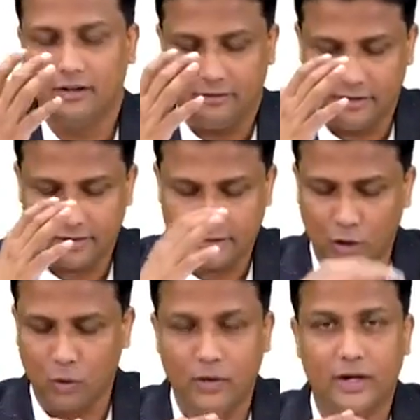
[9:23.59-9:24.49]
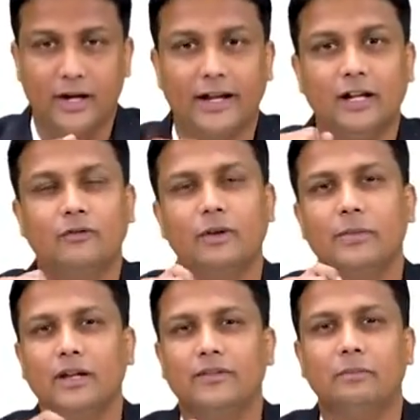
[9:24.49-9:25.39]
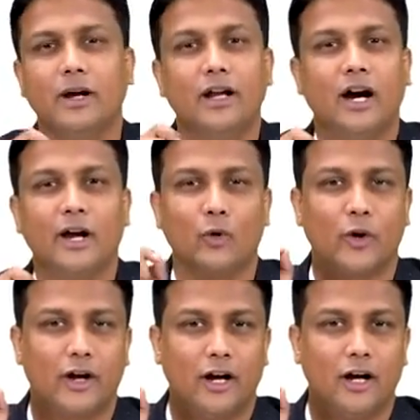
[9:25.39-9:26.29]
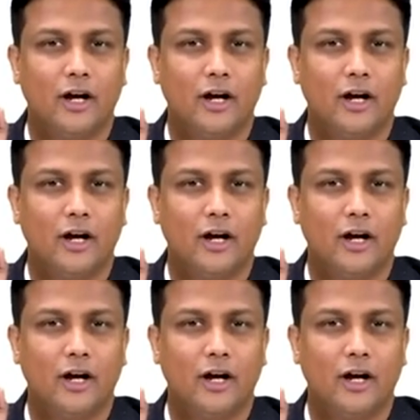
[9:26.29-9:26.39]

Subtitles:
whereas the lower 9 will be given by aorta.